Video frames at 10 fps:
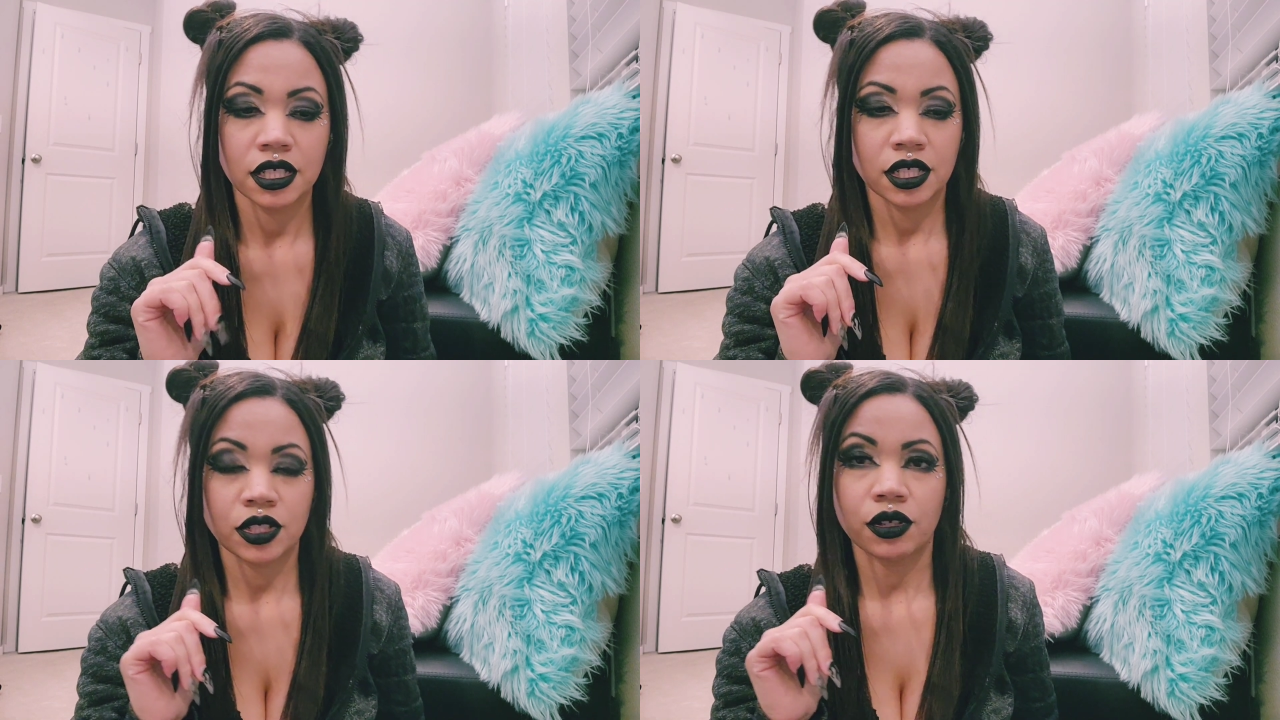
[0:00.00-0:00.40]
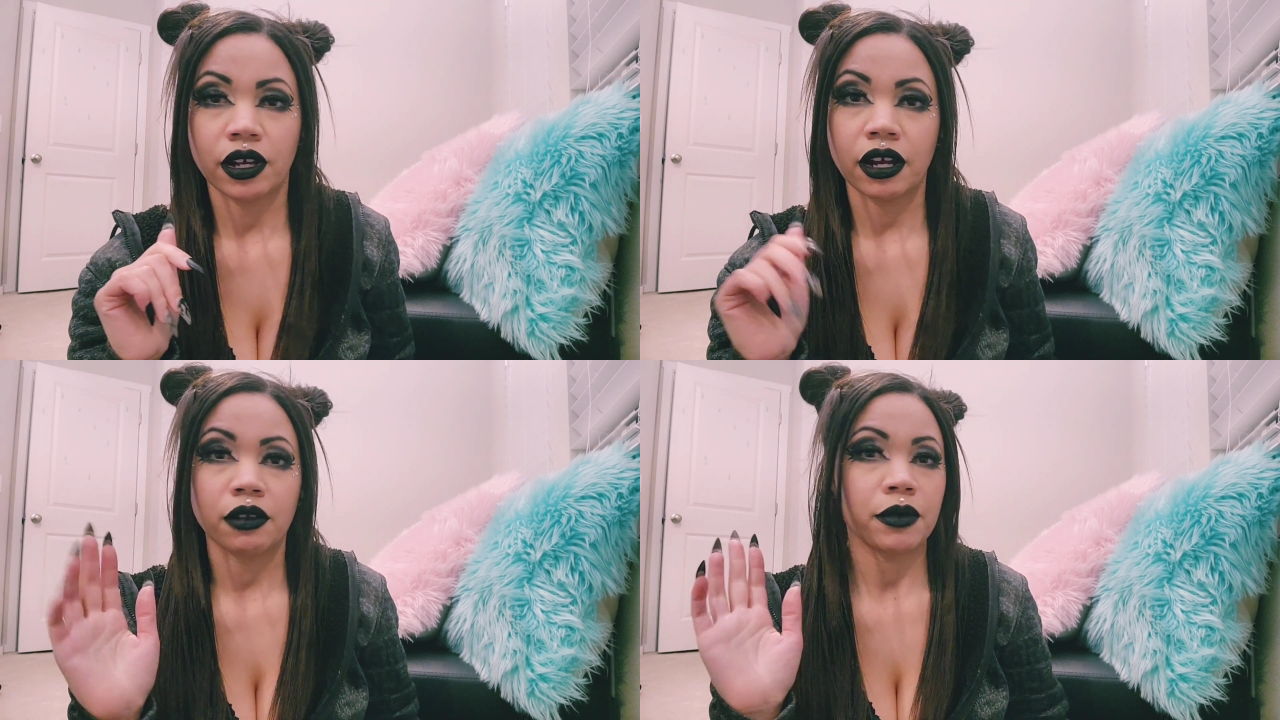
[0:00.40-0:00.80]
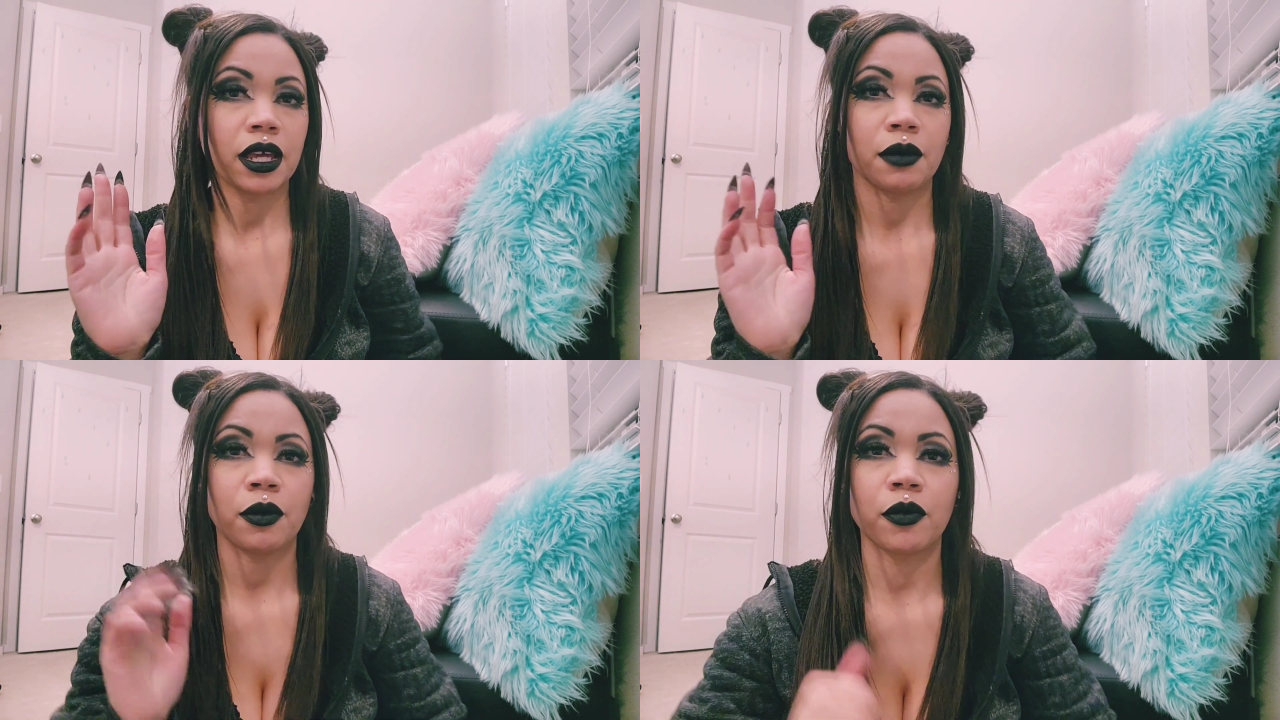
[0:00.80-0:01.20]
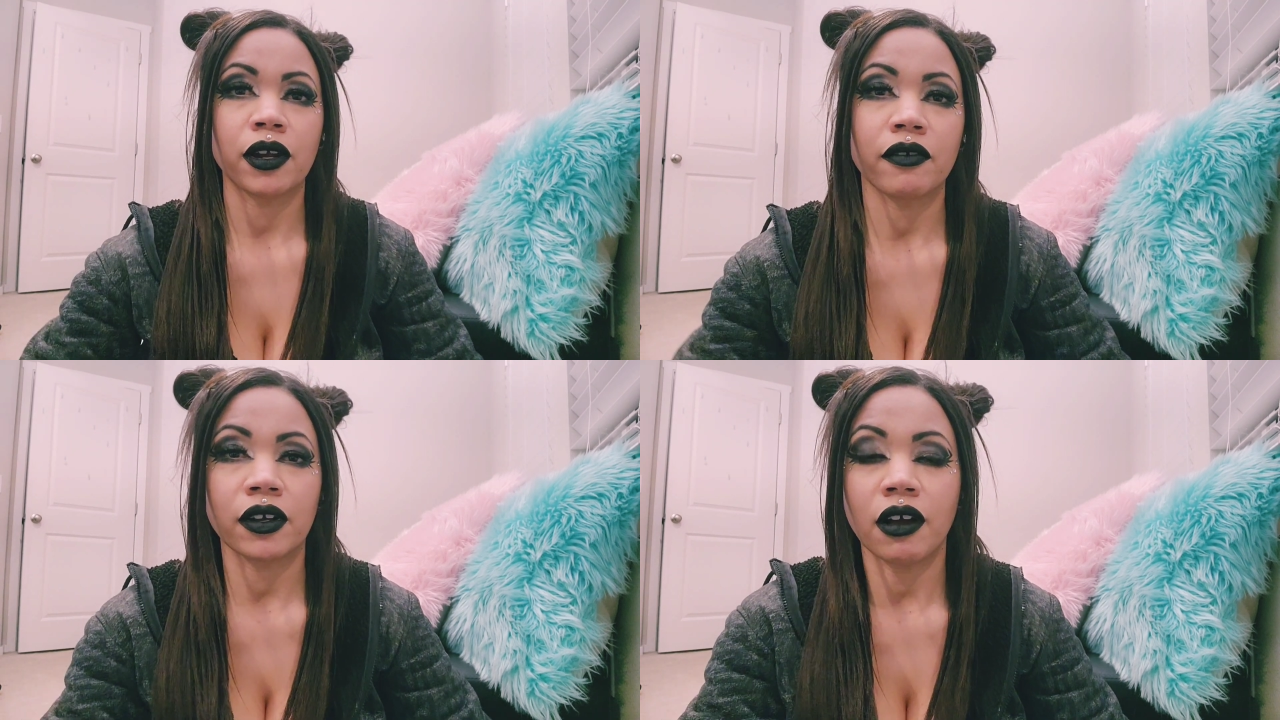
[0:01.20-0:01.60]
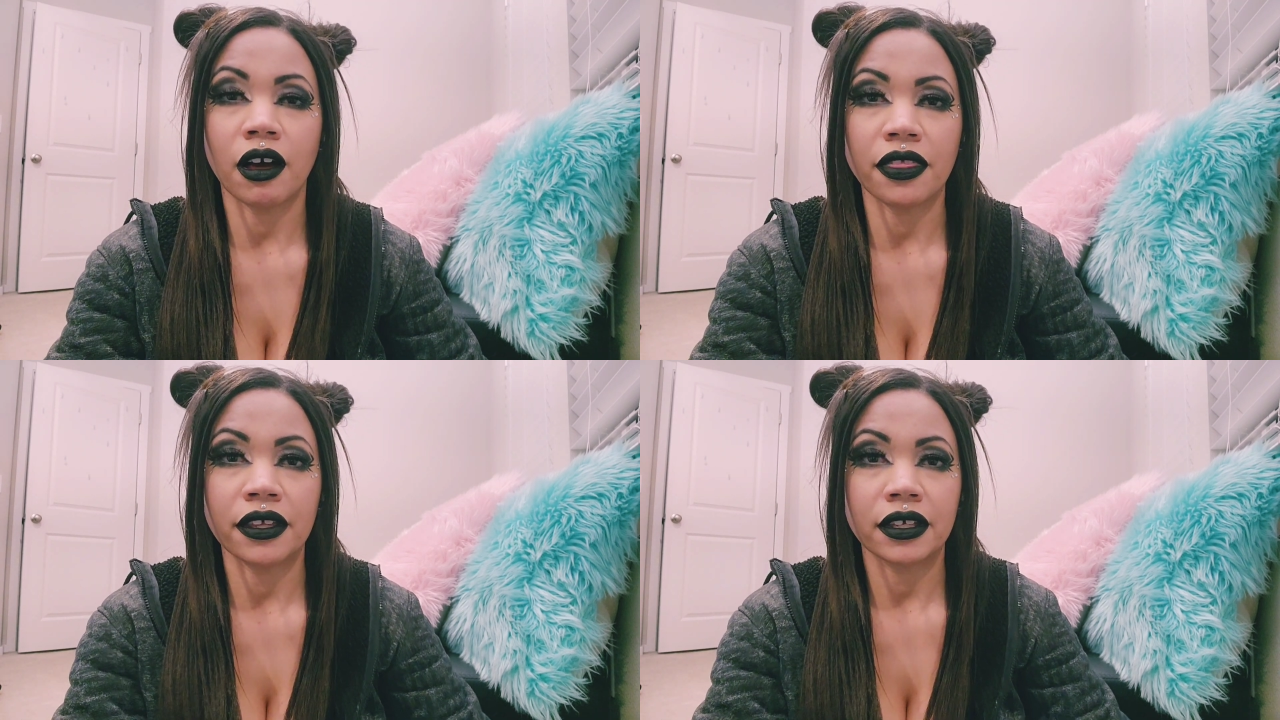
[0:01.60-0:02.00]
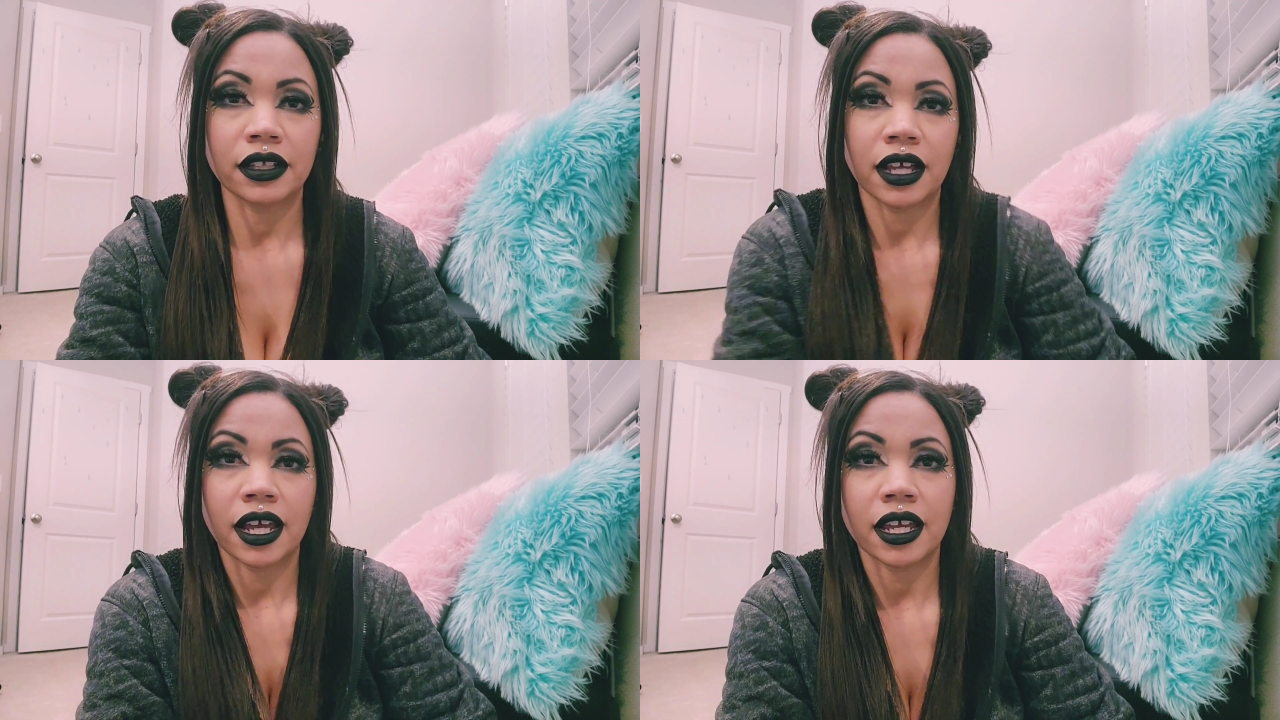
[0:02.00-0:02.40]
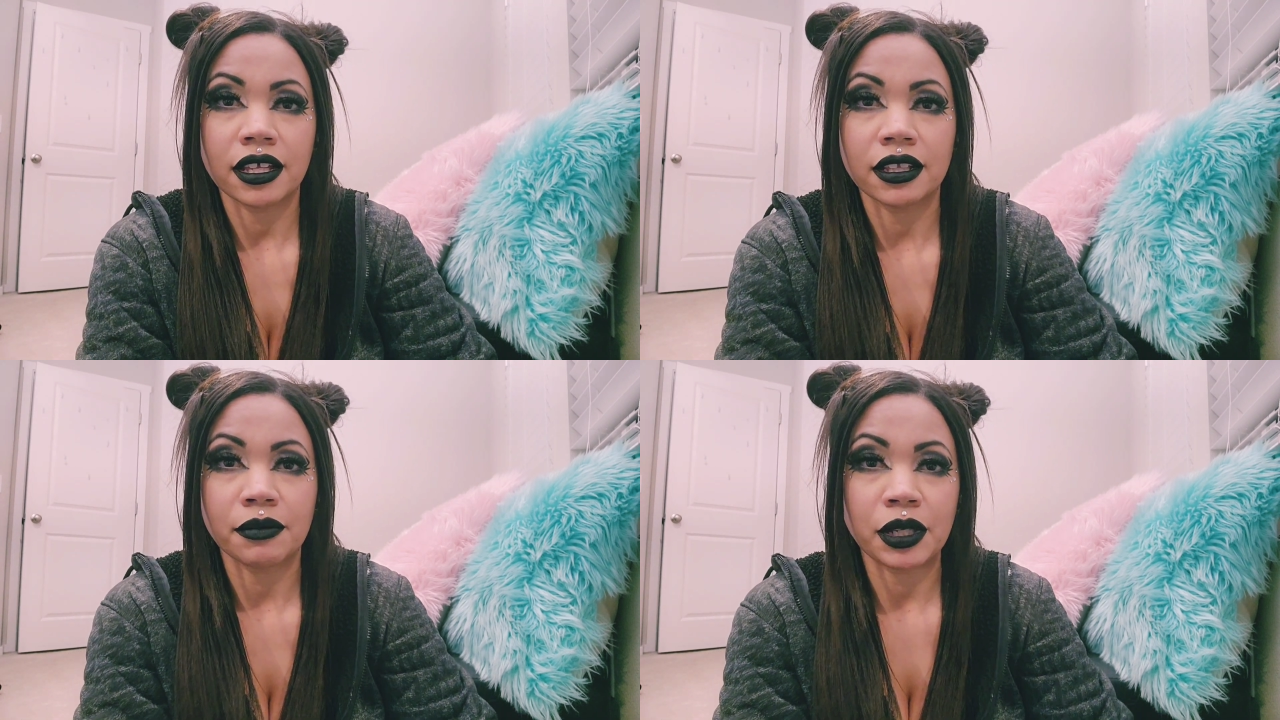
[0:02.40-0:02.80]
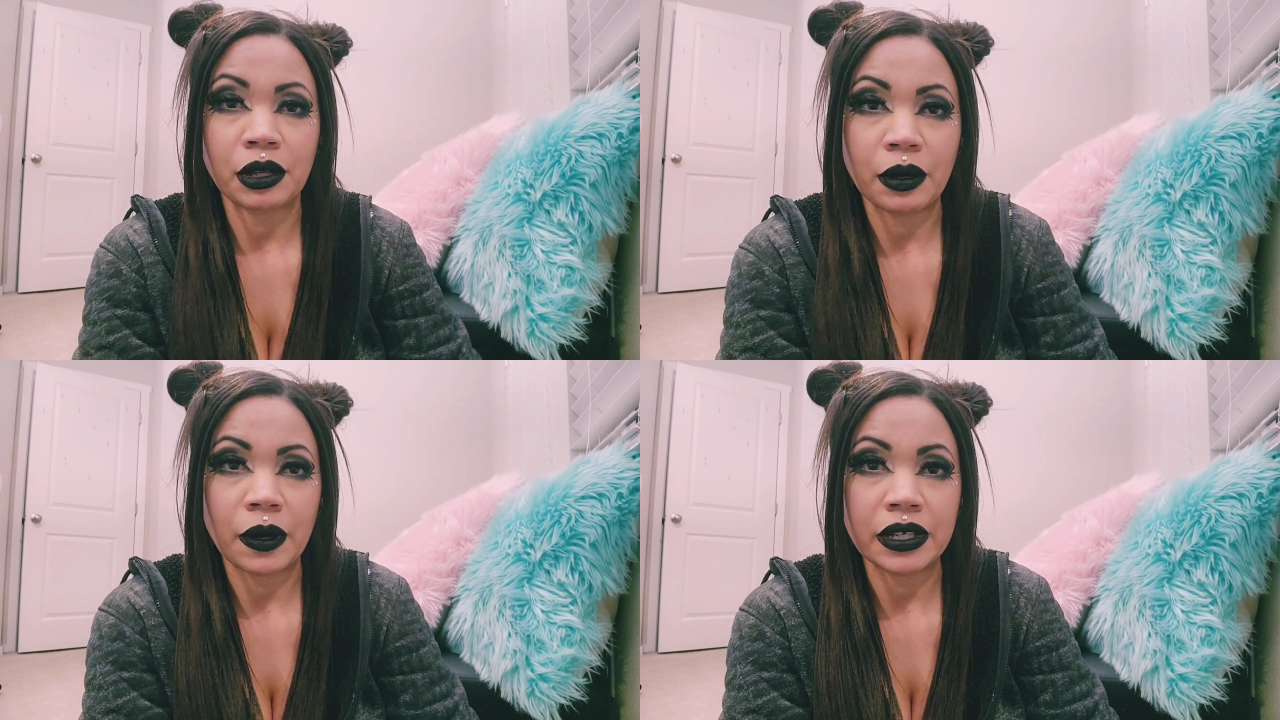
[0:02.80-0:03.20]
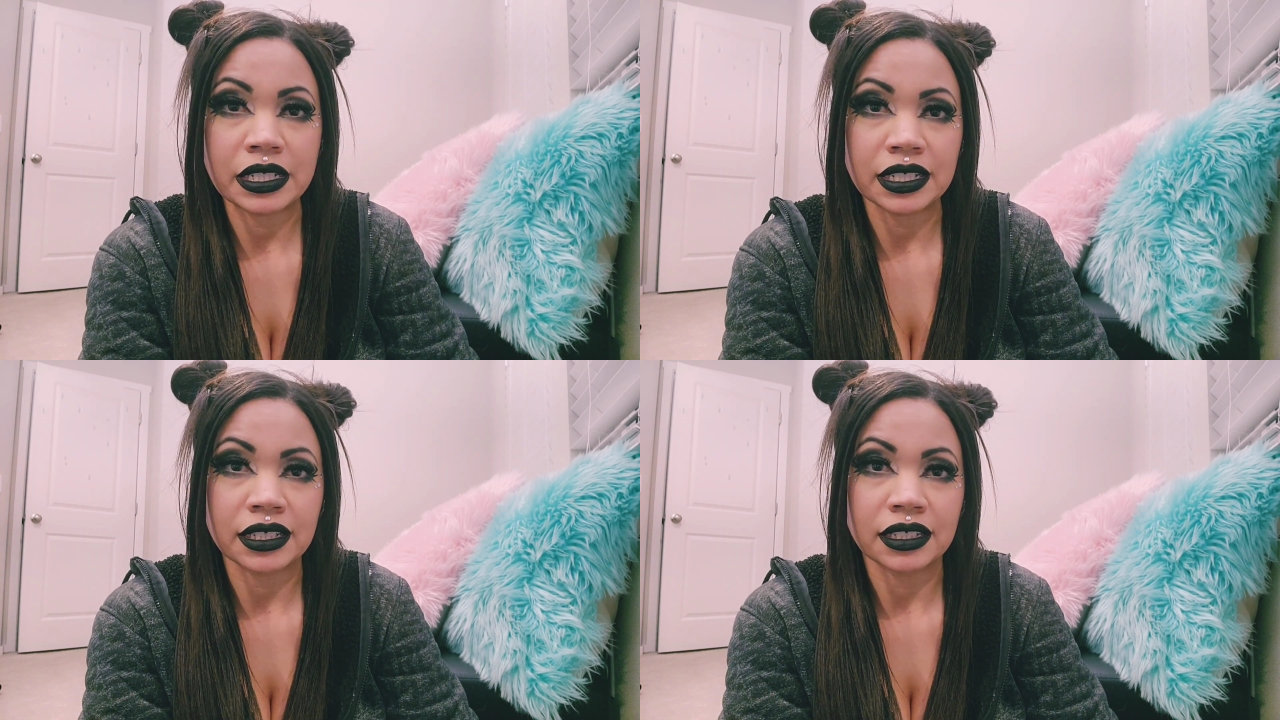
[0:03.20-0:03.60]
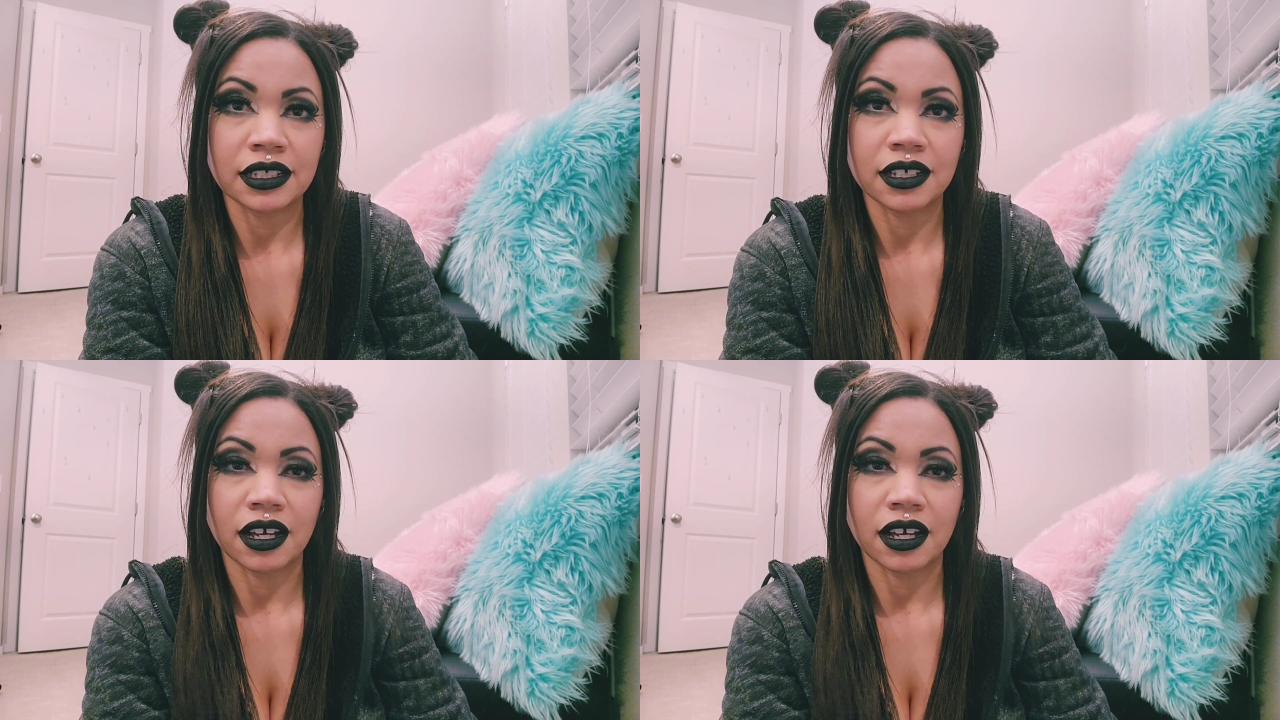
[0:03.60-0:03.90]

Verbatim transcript: do your hair makeup or whatever gothic like, let me know how I did.